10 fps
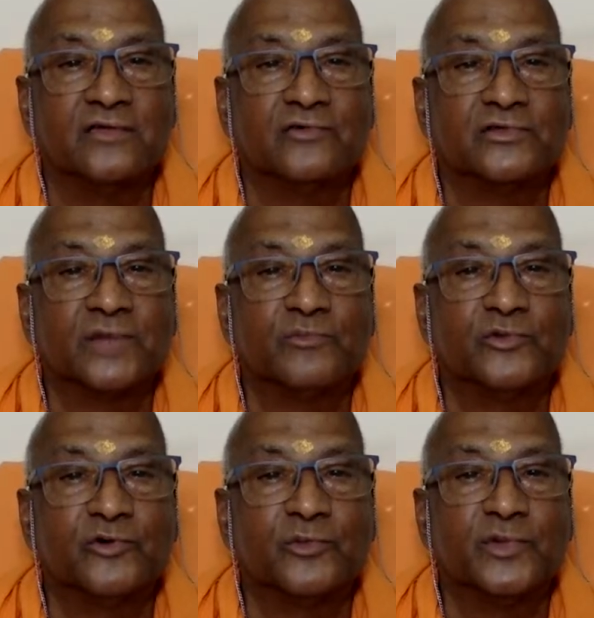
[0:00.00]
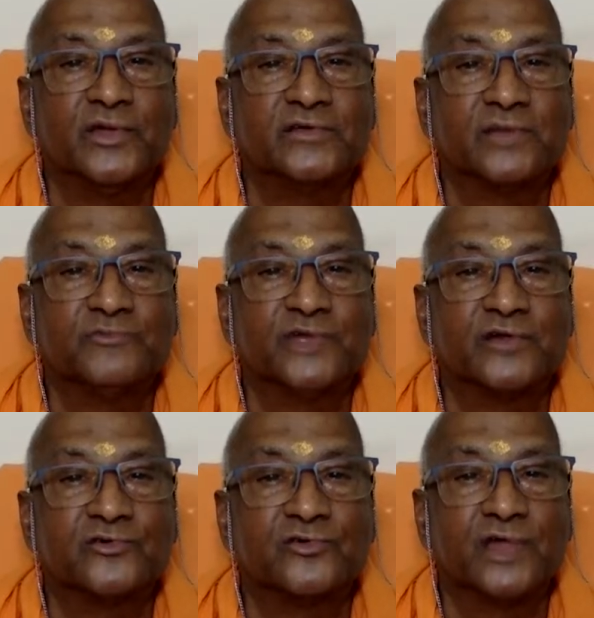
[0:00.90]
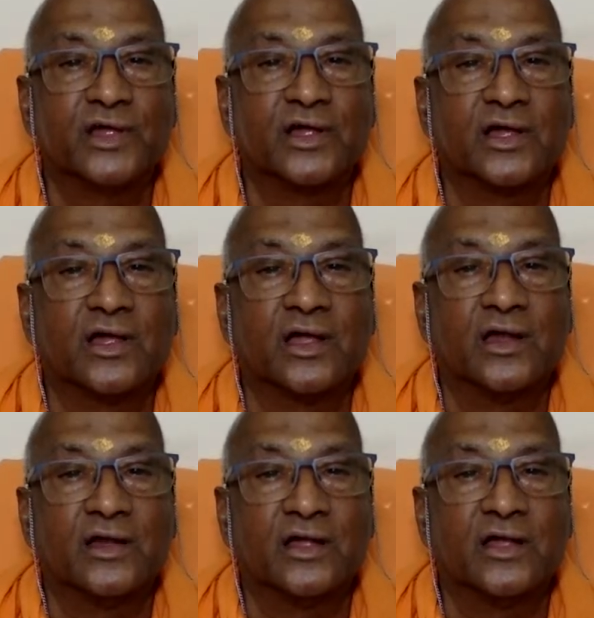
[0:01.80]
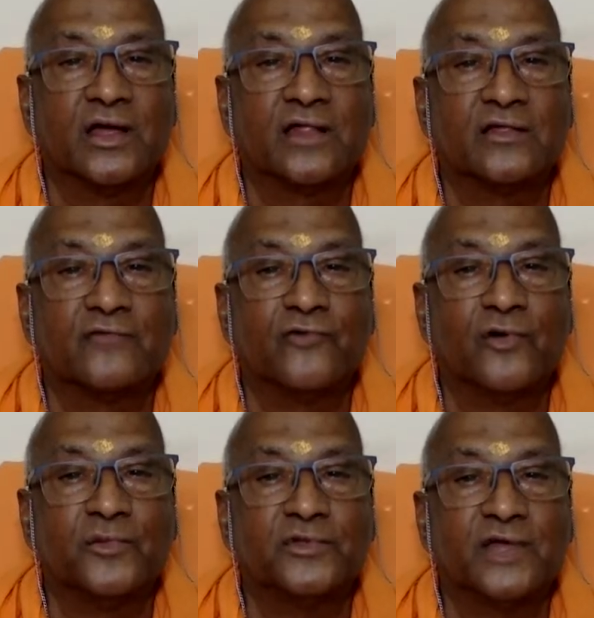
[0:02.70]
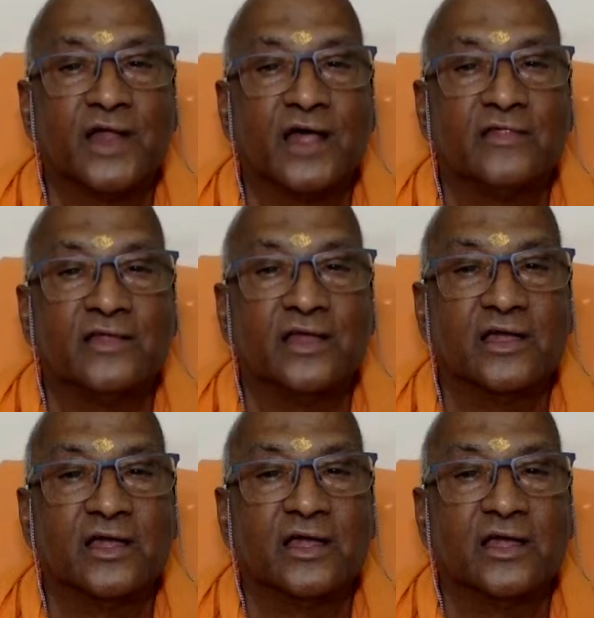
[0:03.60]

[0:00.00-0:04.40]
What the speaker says: You are being subject to taking another form is anadi.